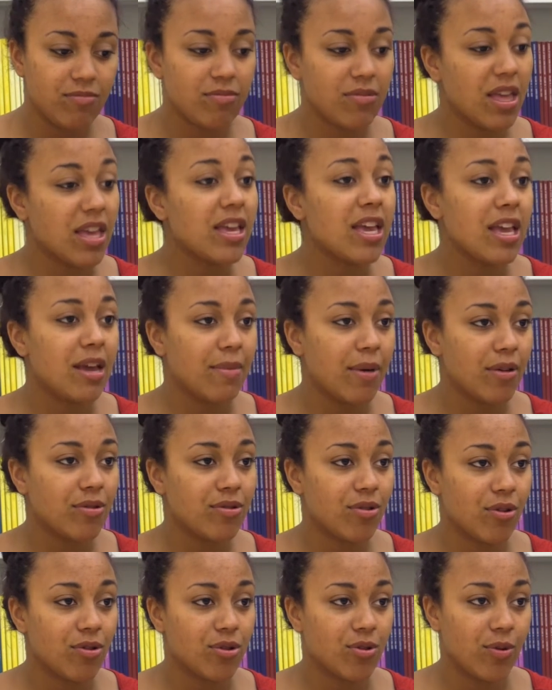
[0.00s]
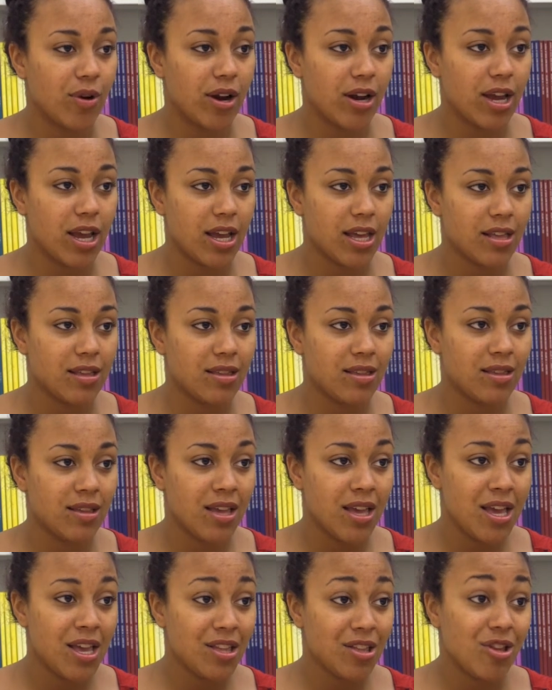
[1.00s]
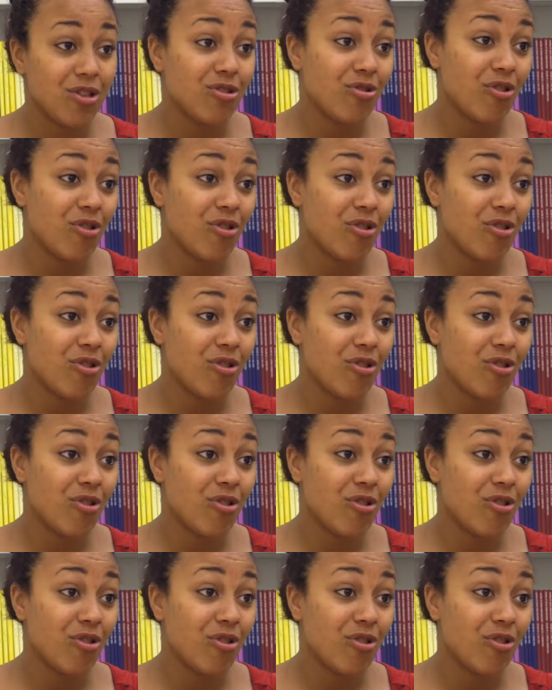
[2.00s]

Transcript: thinking about social work is to